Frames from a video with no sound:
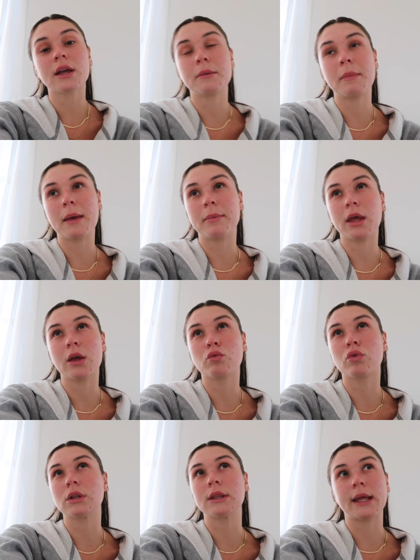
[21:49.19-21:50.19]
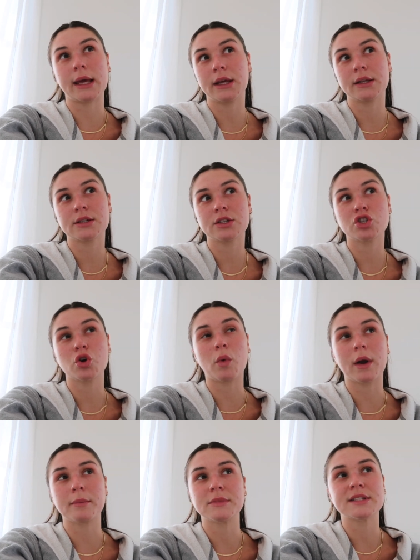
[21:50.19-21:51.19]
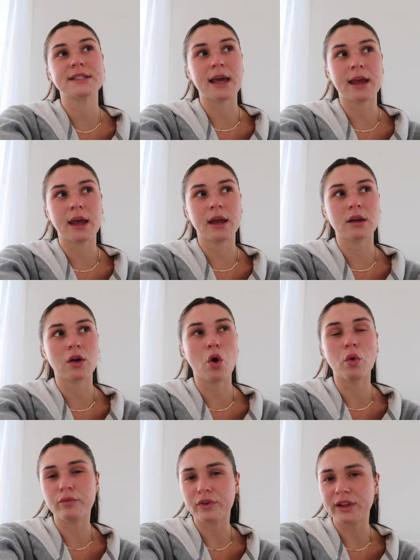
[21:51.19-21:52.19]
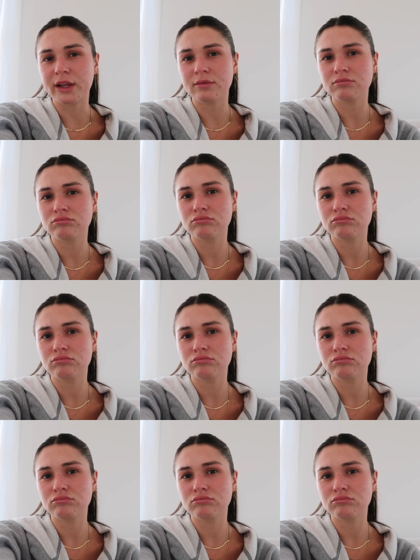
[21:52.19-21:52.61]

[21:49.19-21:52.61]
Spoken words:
can maybe relate to what I'm saying, hopefully.